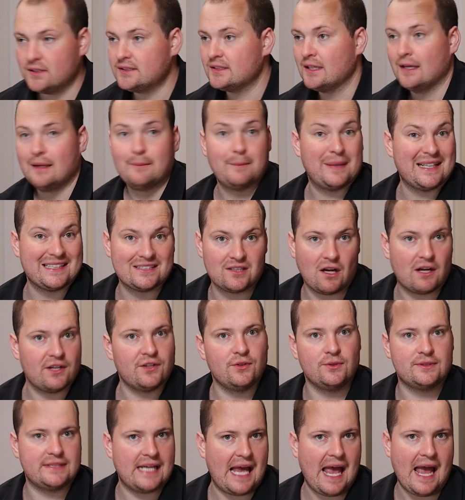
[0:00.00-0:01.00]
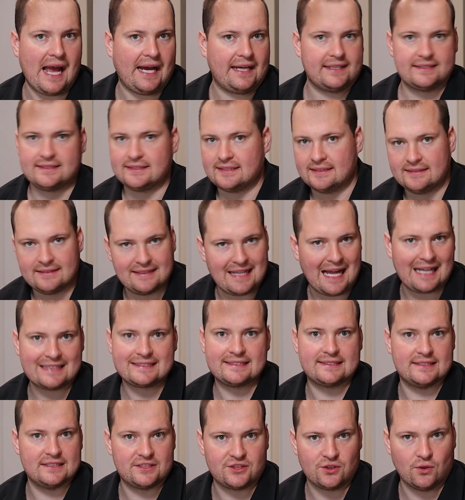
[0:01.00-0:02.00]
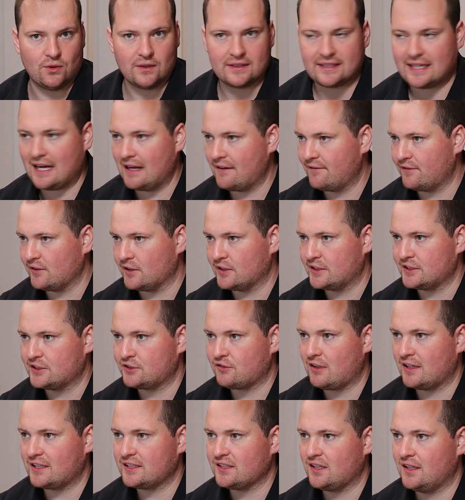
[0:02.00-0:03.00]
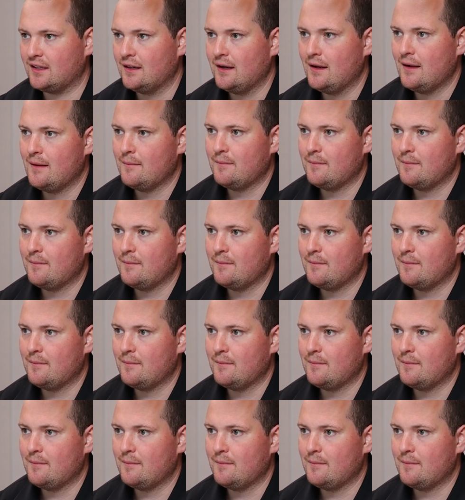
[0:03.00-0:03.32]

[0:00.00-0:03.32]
was, because I use X, that's the shortcut for a construction line.